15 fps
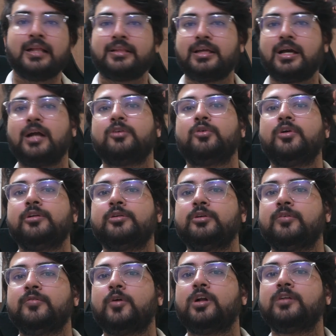They are going to
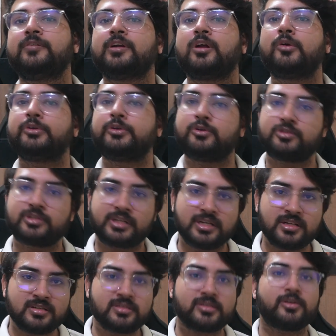revolve around your
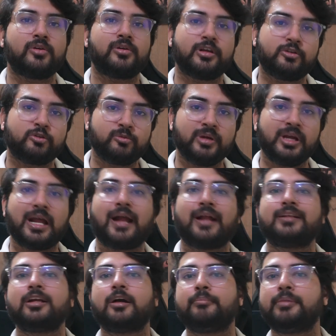skills, your resume,
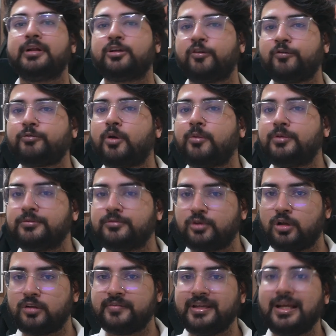and a bit of problem
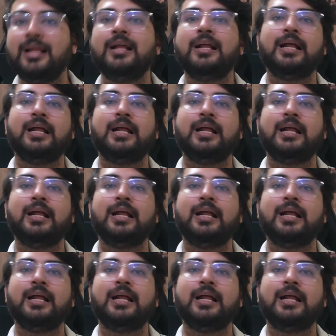solving,